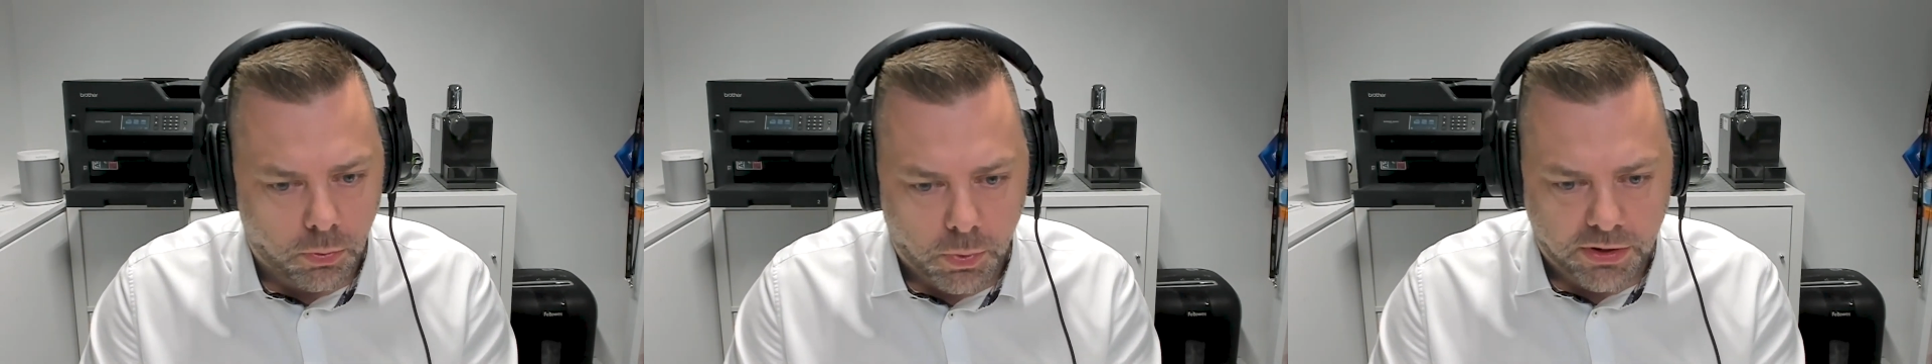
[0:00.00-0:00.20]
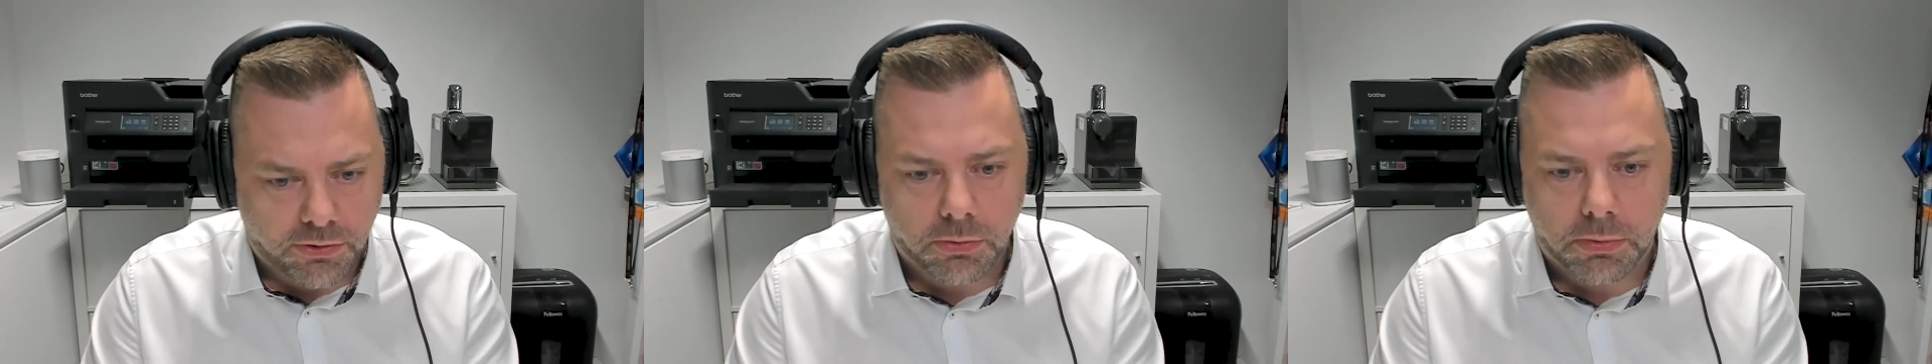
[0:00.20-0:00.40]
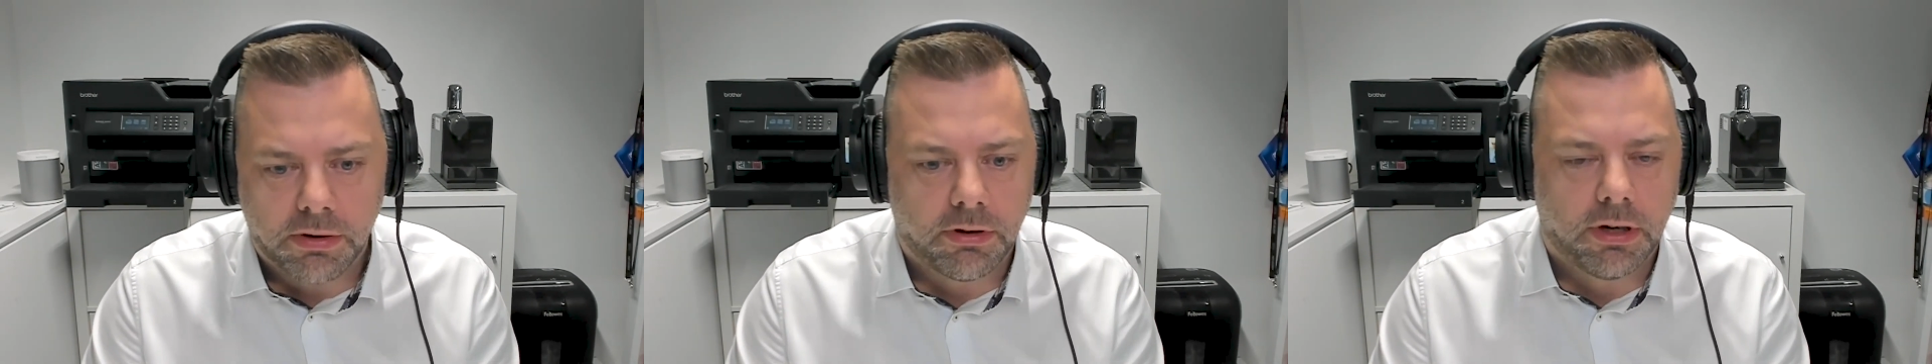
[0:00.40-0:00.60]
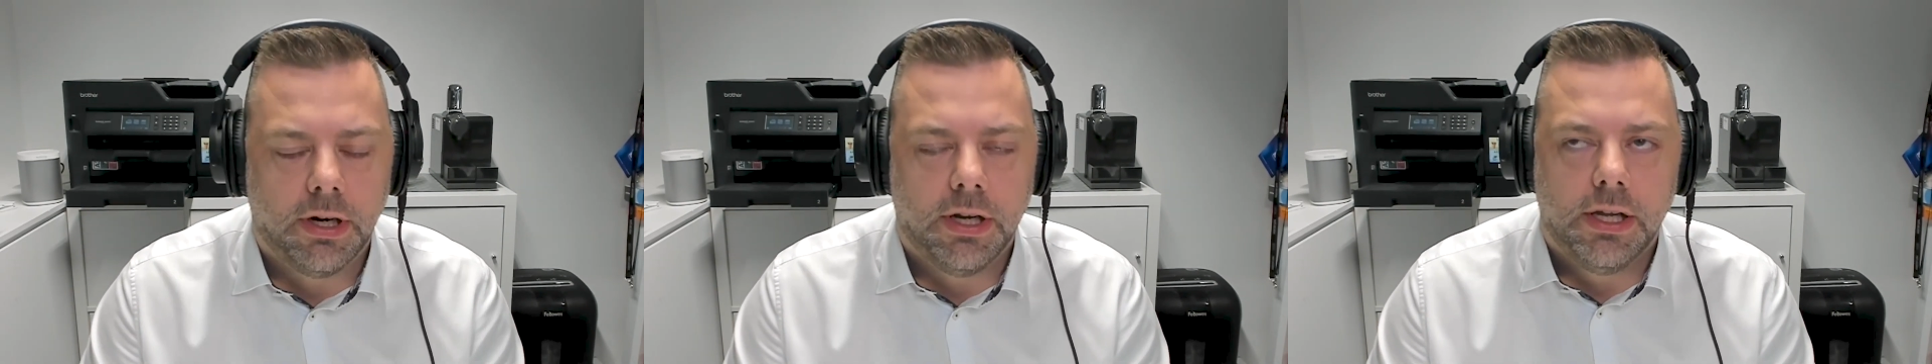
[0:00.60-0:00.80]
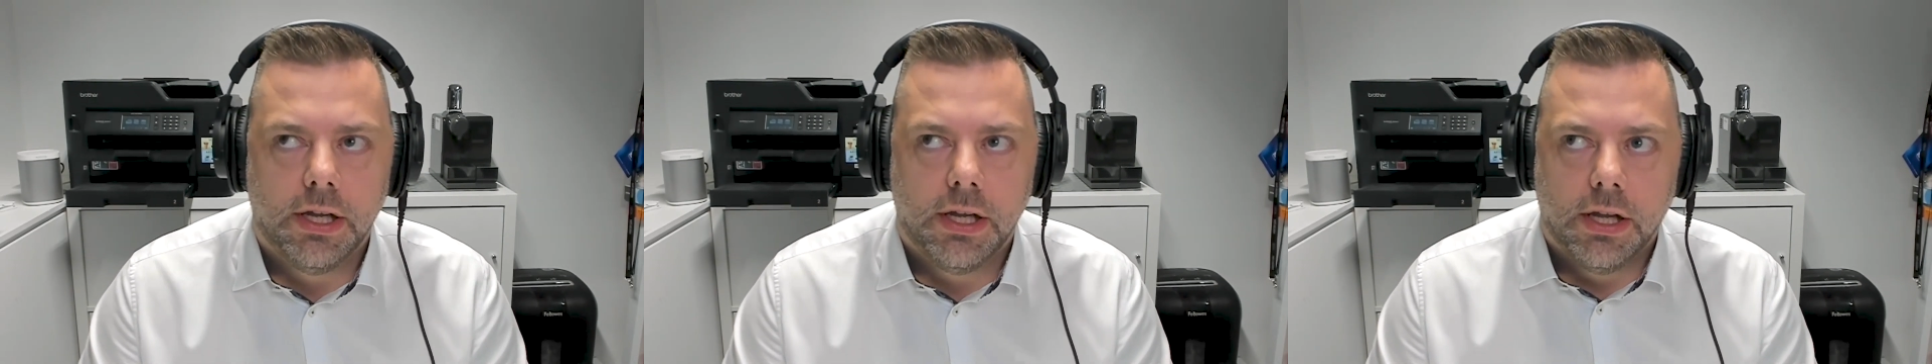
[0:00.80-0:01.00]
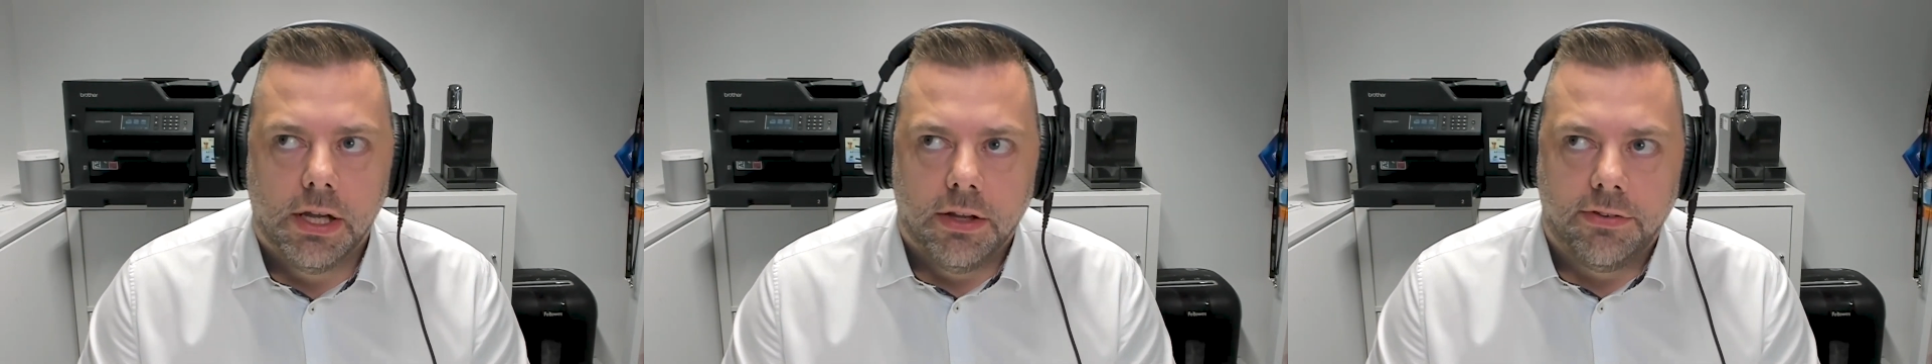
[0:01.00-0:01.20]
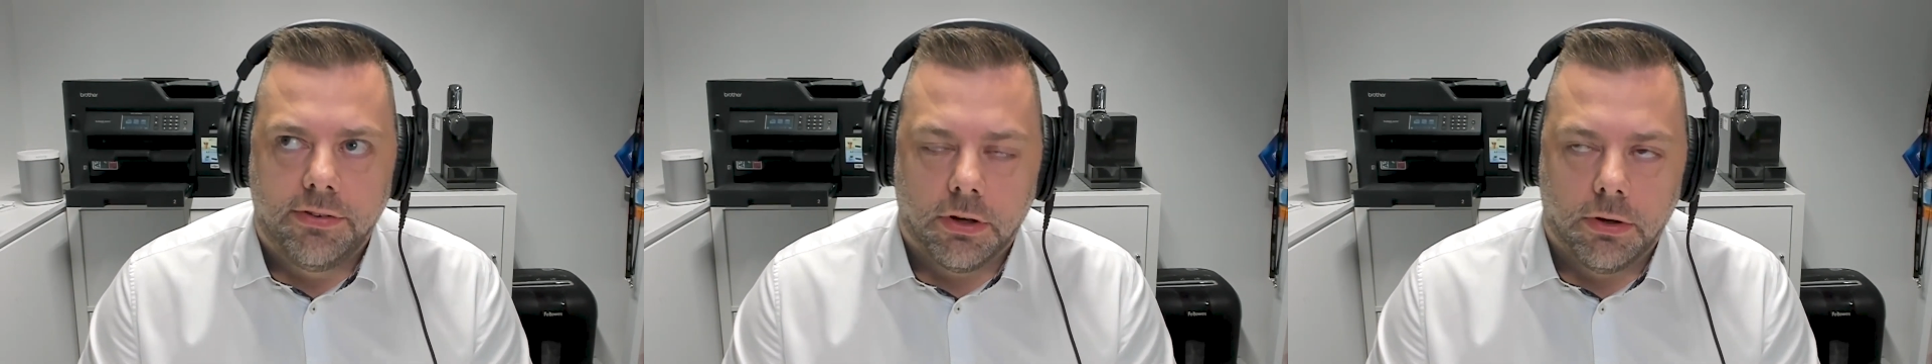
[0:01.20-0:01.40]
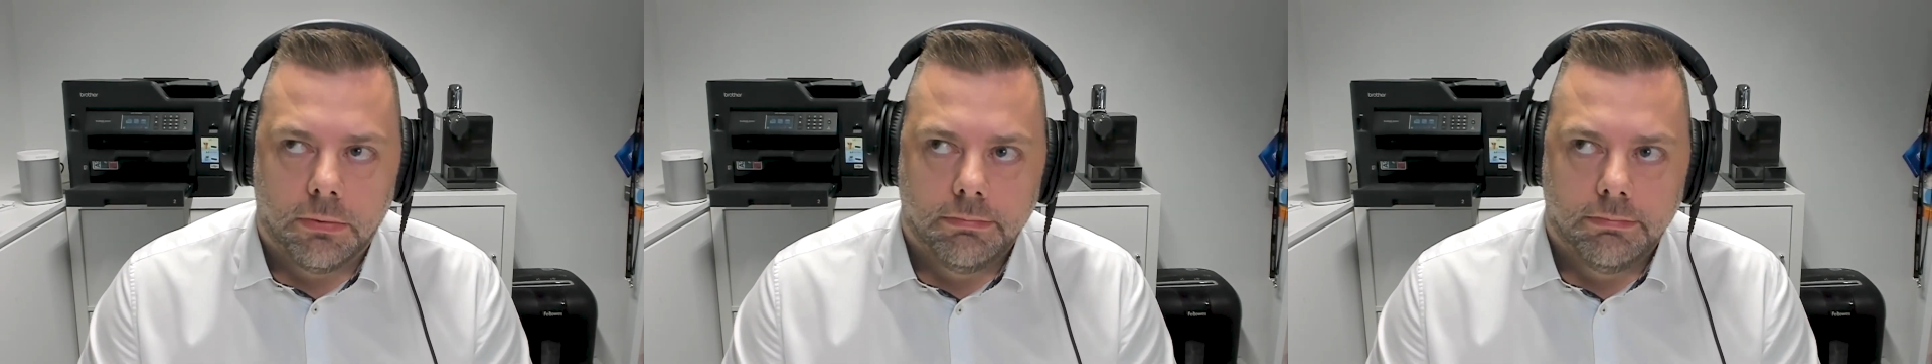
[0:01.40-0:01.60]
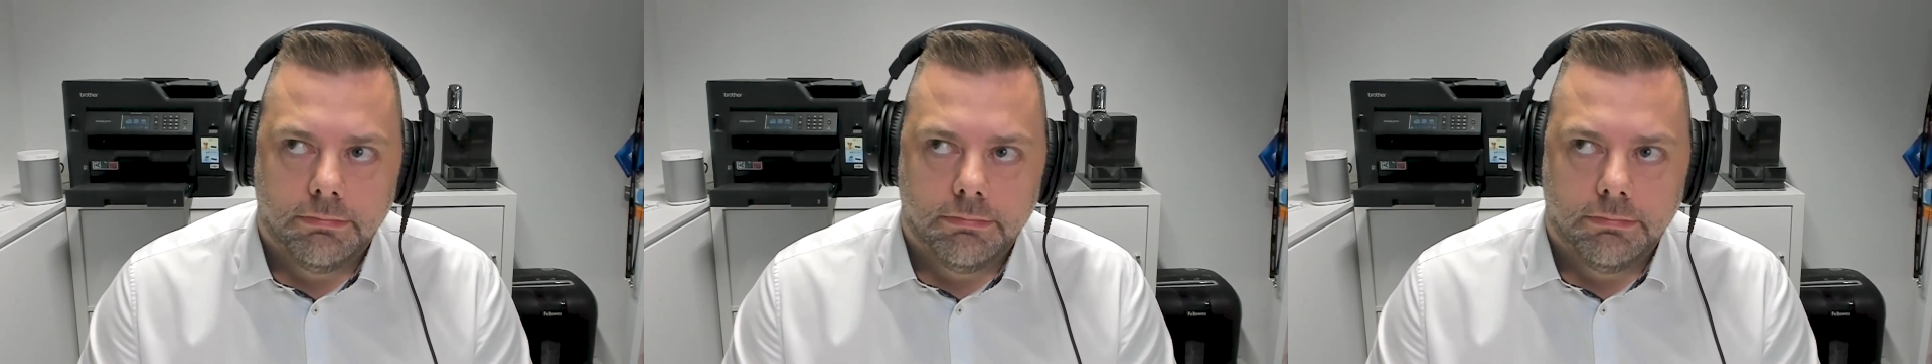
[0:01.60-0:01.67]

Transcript: whatsoever. So